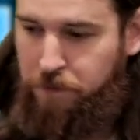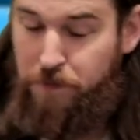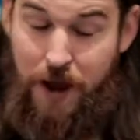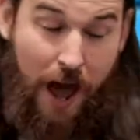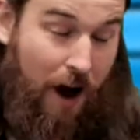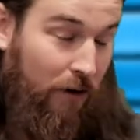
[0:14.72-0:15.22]

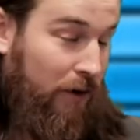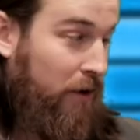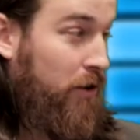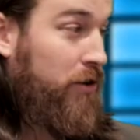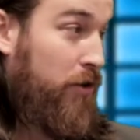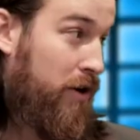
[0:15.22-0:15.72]
Now,
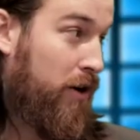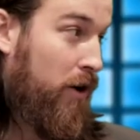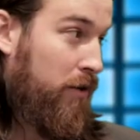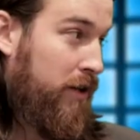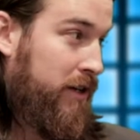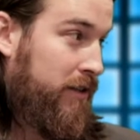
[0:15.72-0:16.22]
you can
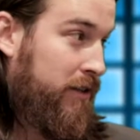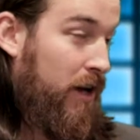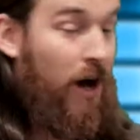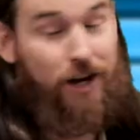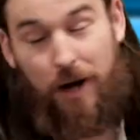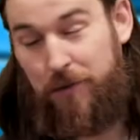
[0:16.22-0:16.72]
go this
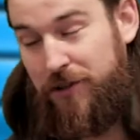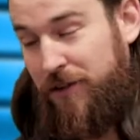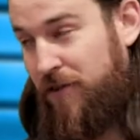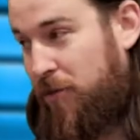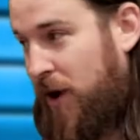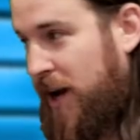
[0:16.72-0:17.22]
a couple
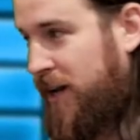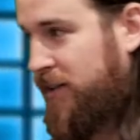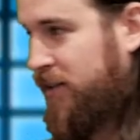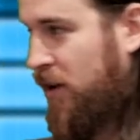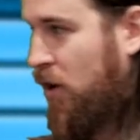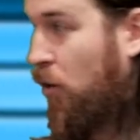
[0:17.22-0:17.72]
different
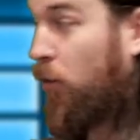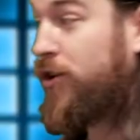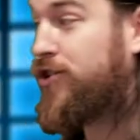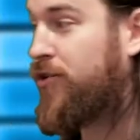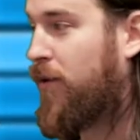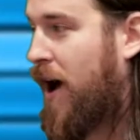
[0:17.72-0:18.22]
ways.
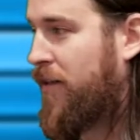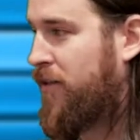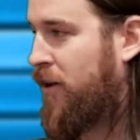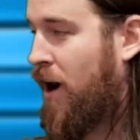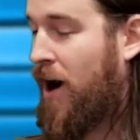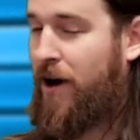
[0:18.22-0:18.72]
Would you
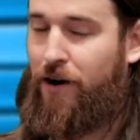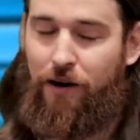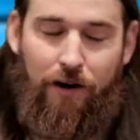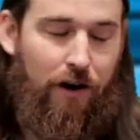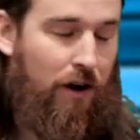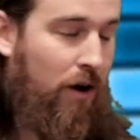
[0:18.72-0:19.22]
rather
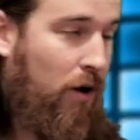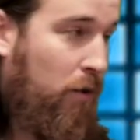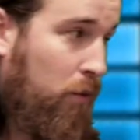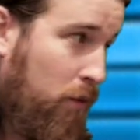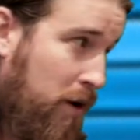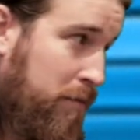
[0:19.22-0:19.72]
hire
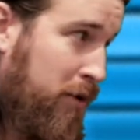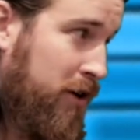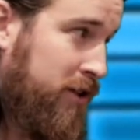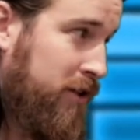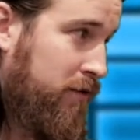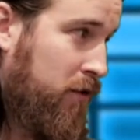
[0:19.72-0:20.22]
one
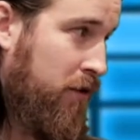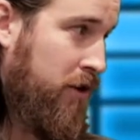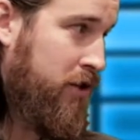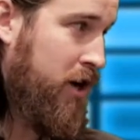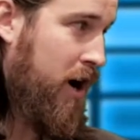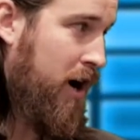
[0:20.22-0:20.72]
person for the
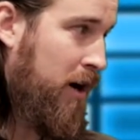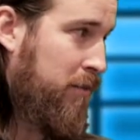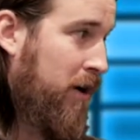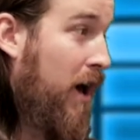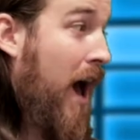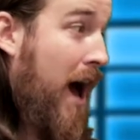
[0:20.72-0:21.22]
job
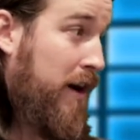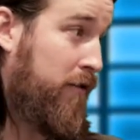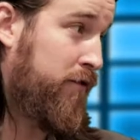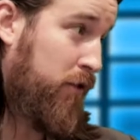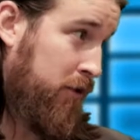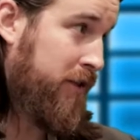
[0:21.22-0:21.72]
at a
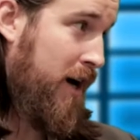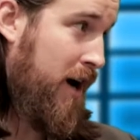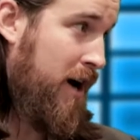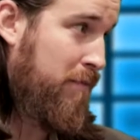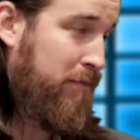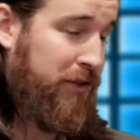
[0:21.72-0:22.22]

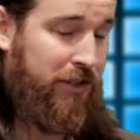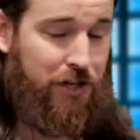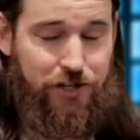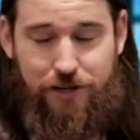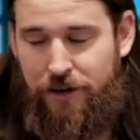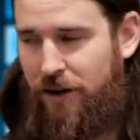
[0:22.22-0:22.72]
full-time
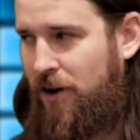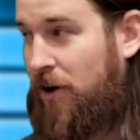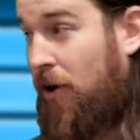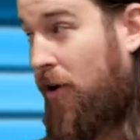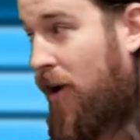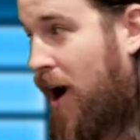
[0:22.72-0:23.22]
position
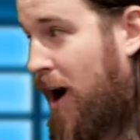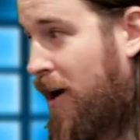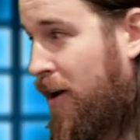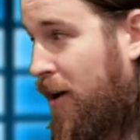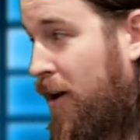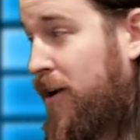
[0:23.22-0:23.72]
or
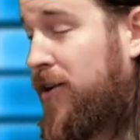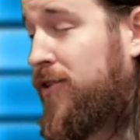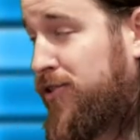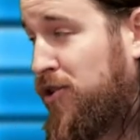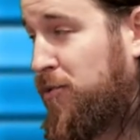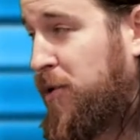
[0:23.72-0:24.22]
hire
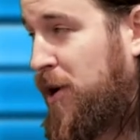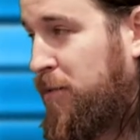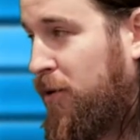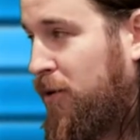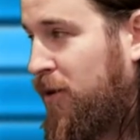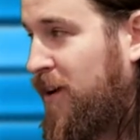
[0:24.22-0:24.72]
two
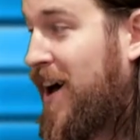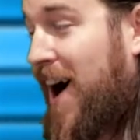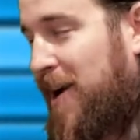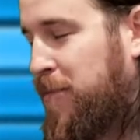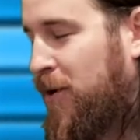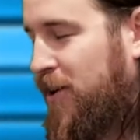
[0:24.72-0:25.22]
people
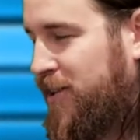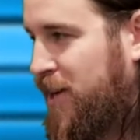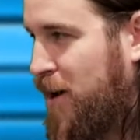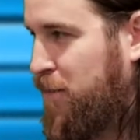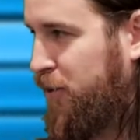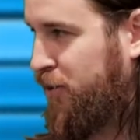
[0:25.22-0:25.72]
at a
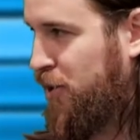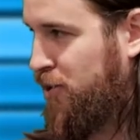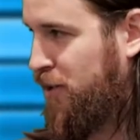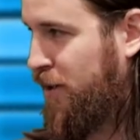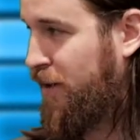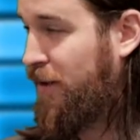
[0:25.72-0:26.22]
part-time
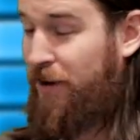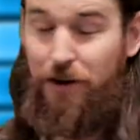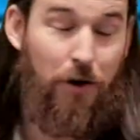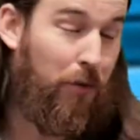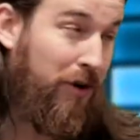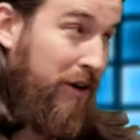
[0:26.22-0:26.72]
position?
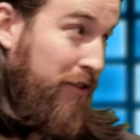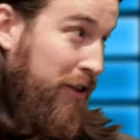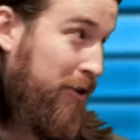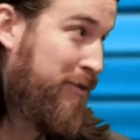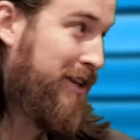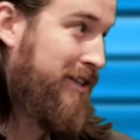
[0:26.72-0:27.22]
We'll give you a
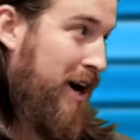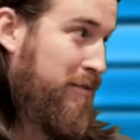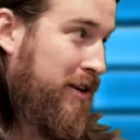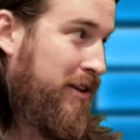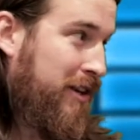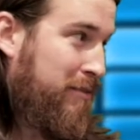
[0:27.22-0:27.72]
little bit of time
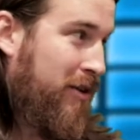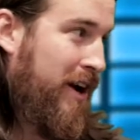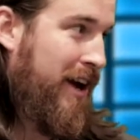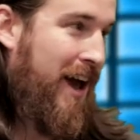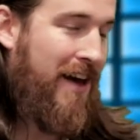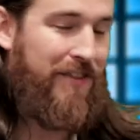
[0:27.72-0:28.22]
to
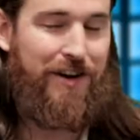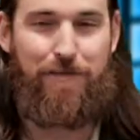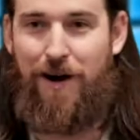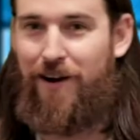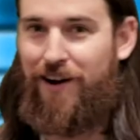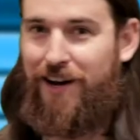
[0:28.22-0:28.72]
deliberate and then
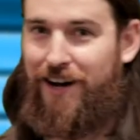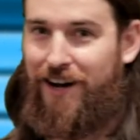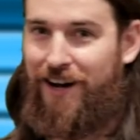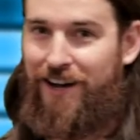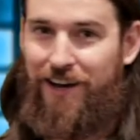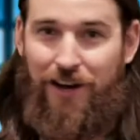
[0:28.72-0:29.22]
America,